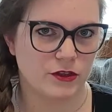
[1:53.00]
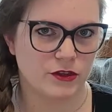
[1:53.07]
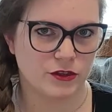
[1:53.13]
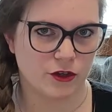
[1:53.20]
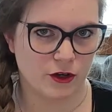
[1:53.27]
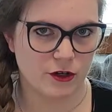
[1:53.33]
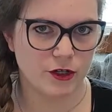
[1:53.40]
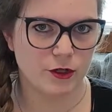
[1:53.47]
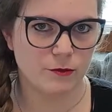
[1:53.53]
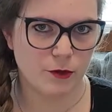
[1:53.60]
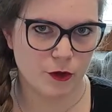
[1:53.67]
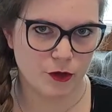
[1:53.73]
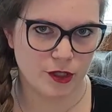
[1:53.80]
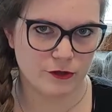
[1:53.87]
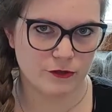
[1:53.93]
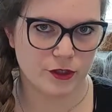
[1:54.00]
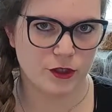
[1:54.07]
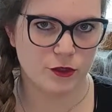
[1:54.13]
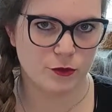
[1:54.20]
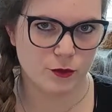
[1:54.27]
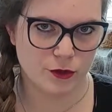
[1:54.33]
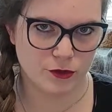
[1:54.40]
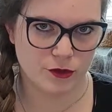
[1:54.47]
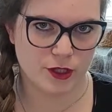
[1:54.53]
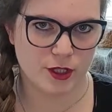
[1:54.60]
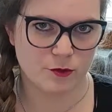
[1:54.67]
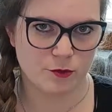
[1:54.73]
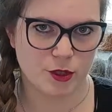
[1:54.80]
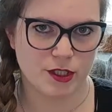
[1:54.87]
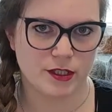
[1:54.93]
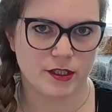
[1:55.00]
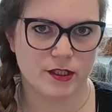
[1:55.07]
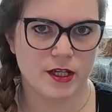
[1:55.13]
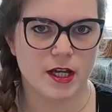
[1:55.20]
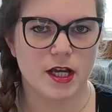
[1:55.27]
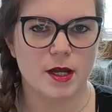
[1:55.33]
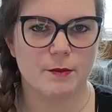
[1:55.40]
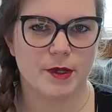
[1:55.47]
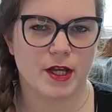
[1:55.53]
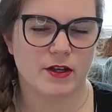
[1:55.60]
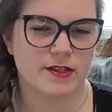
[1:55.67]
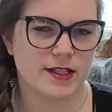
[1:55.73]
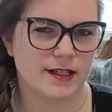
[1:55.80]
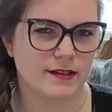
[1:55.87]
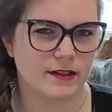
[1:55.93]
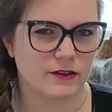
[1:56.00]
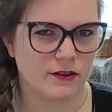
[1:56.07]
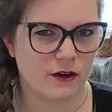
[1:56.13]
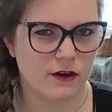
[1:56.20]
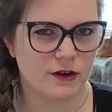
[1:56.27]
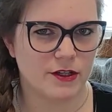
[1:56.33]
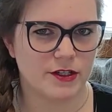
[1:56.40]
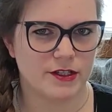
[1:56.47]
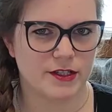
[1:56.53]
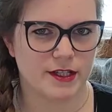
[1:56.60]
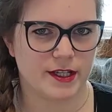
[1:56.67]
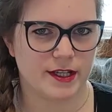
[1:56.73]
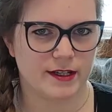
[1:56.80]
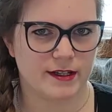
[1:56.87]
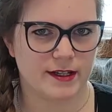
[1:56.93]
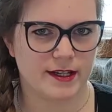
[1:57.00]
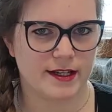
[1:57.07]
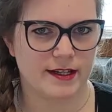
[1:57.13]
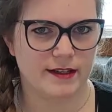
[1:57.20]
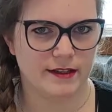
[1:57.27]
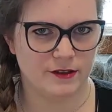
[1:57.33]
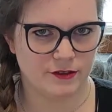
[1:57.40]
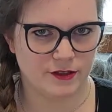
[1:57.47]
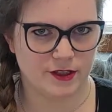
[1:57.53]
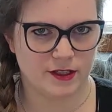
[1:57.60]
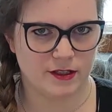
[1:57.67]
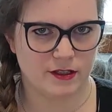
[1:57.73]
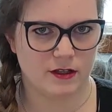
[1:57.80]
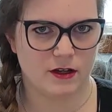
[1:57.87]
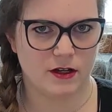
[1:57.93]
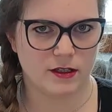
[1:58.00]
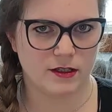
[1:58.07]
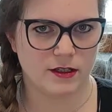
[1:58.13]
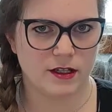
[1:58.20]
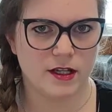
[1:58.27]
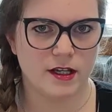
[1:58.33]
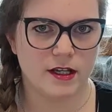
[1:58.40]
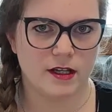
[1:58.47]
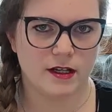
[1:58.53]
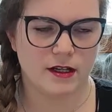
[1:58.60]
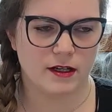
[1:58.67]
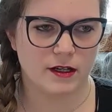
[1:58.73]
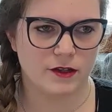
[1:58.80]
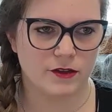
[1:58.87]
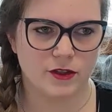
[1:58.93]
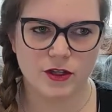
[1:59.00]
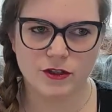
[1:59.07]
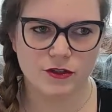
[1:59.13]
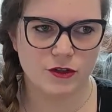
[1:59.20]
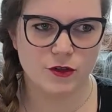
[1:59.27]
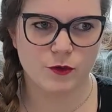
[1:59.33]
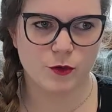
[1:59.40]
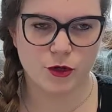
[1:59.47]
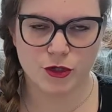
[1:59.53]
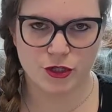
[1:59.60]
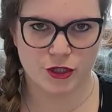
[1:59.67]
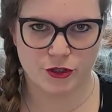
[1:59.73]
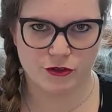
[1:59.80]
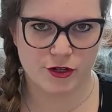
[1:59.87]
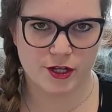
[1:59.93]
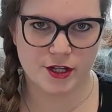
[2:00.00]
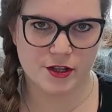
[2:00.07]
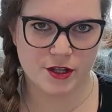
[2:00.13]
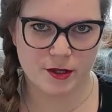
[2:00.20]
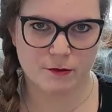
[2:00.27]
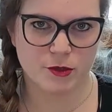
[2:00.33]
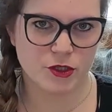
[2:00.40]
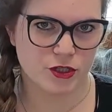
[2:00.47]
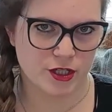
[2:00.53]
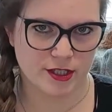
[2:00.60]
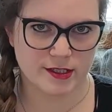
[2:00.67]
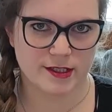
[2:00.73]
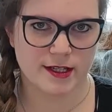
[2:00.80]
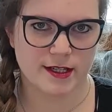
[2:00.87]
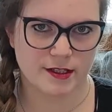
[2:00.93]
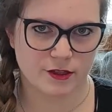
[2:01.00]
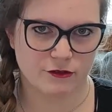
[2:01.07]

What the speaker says: dark motif that you want to get printed, because like the darks, they get like lifted a lot. Not during washing or anything, but just like the